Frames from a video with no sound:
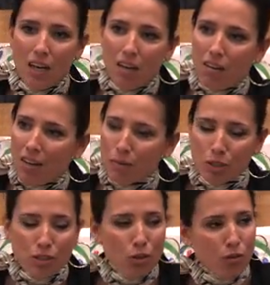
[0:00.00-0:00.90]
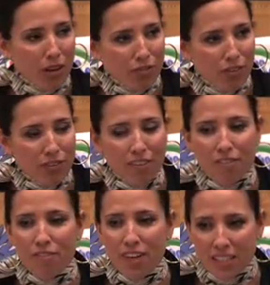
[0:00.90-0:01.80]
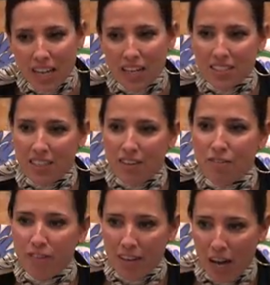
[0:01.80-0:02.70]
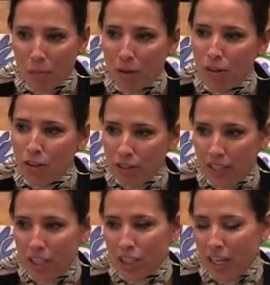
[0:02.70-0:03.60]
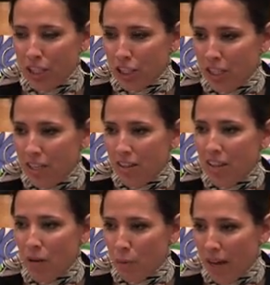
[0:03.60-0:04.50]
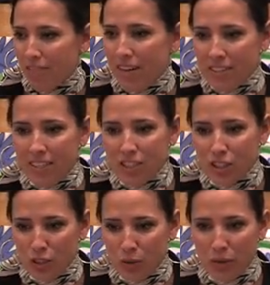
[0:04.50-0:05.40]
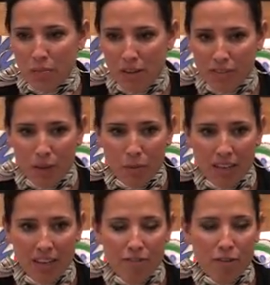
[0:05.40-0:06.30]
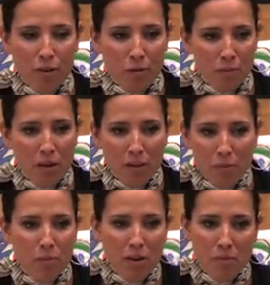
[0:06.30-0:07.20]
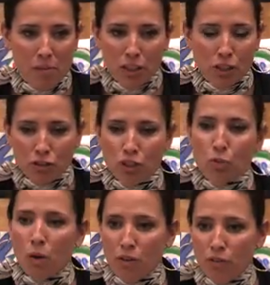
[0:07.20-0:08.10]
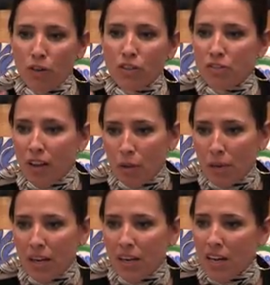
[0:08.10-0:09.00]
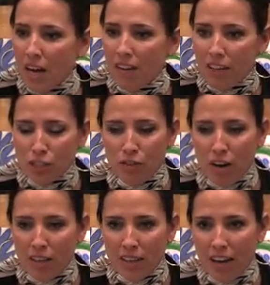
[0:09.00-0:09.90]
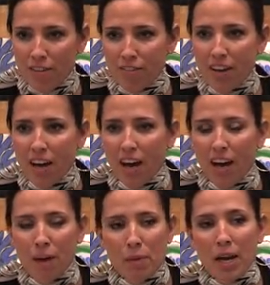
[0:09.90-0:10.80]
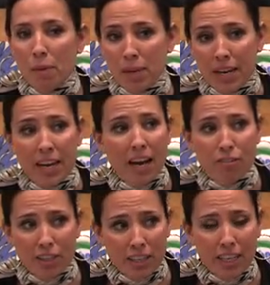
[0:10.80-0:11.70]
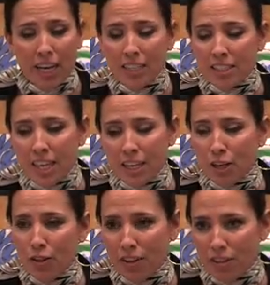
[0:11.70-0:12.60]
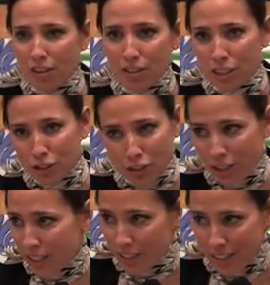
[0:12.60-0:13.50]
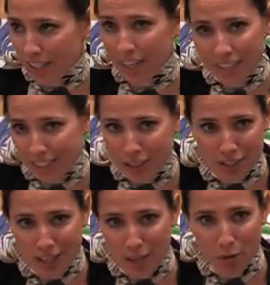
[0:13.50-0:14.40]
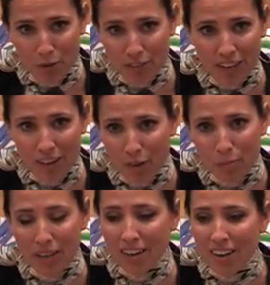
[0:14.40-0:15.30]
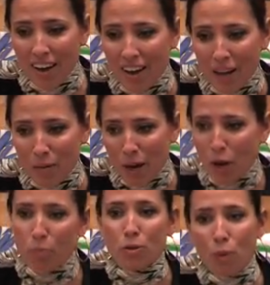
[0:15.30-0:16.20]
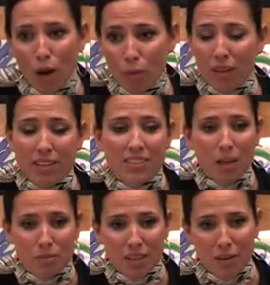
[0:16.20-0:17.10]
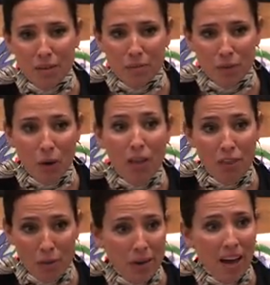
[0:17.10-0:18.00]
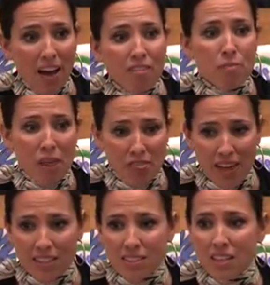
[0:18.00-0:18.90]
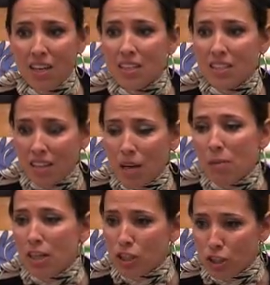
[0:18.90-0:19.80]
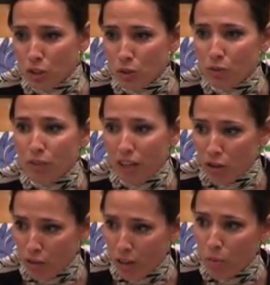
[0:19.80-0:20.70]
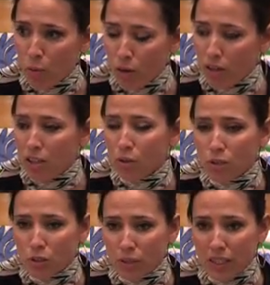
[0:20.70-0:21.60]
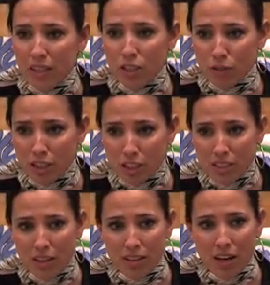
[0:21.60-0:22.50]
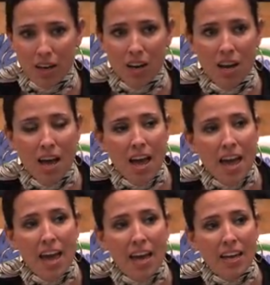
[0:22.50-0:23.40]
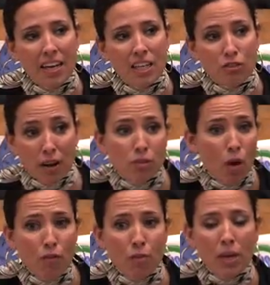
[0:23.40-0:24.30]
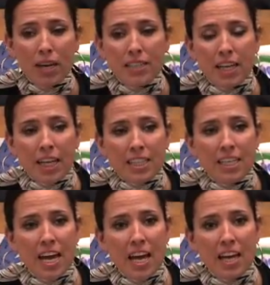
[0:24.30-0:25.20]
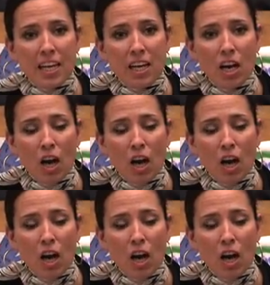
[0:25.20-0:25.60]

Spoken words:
oh, I'm just so grateful for the fantastic, phenomenal early education that we have access to in my family and for my children's wonderful development thus far in life. And I mean it. I say, their teachers aren't here today because I just saw them over there, but I hope you all will accept, on their behalf, my thanks to them and to you for the incredible work that you are doing in the trenches out there. And it drives home for me on a day like today,